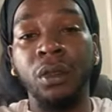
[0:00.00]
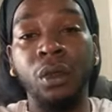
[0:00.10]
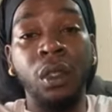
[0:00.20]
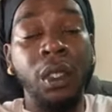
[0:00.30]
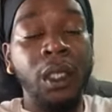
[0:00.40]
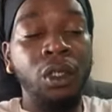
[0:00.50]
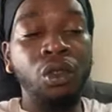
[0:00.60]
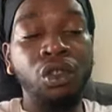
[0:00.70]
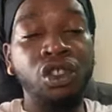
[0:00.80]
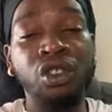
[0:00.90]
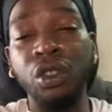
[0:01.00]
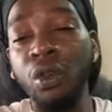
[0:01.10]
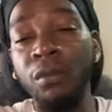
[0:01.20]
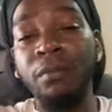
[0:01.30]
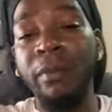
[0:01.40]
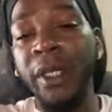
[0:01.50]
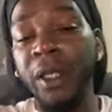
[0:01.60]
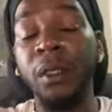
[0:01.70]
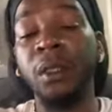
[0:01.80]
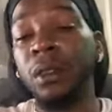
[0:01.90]
Or they do so
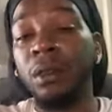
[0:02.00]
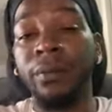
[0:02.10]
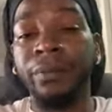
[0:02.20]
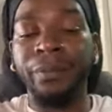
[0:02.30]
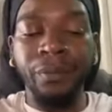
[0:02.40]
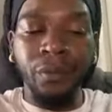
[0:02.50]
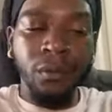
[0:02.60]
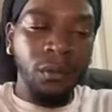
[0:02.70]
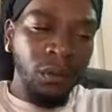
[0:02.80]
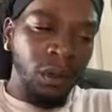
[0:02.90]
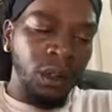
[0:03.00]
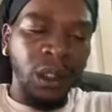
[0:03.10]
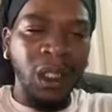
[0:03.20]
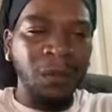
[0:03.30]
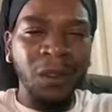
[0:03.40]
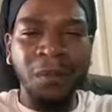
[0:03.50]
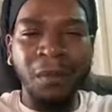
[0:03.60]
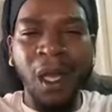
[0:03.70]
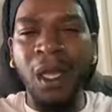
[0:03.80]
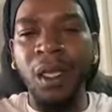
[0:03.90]
much to keep their
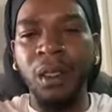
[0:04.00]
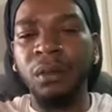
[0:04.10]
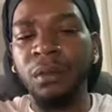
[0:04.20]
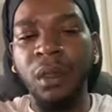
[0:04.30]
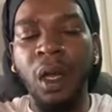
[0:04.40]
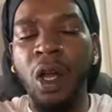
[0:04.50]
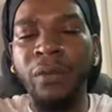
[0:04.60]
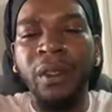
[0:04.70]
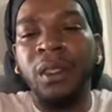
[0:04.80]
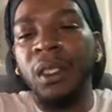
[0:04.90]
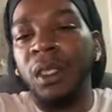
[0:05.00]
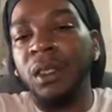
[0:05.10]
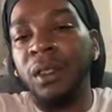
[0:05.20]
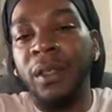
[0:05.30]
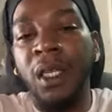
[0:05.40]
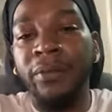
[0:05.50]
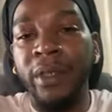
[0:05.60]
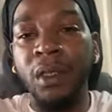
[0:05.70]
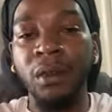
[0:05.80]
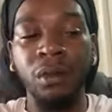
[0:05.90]
mind off the things that they've
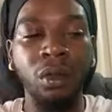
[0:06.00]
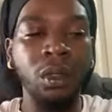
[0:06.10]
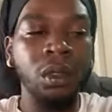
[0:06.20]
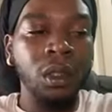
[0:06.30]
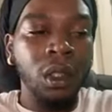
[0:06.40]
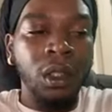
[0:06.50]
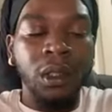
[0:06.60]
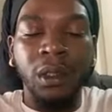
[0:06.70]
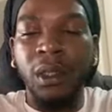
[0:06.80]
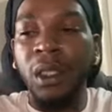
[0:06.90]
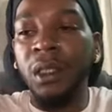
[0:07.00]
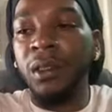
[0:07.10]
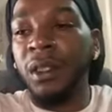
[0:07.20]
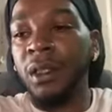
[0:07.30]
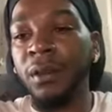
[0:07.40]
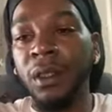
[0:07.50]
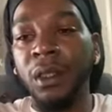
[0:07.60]
done or the things that